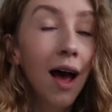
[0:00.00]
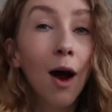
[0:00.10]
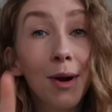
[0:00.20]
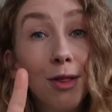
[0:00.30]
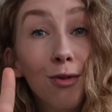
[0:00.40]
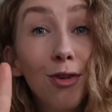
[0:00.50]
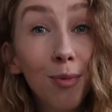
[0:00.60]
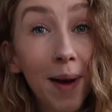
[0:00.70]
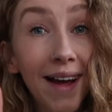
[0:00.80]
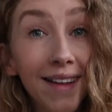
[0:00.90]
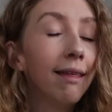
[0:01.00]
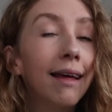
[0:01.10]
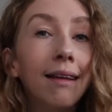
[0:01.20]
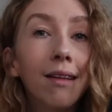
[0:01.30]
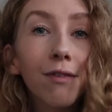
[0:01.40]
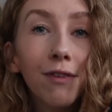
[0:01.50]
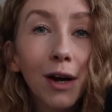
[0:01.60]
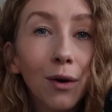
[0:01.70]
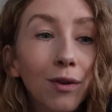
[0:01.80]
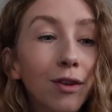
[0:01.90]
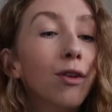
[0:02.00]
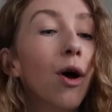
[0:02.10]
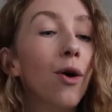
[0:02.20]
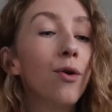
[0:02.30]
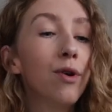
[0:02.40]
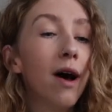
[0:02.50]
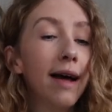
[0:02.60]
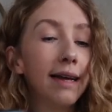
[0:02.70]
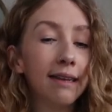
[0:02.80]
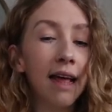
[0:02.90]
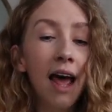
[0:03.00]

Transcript: I went through two pairs. These feel so nice,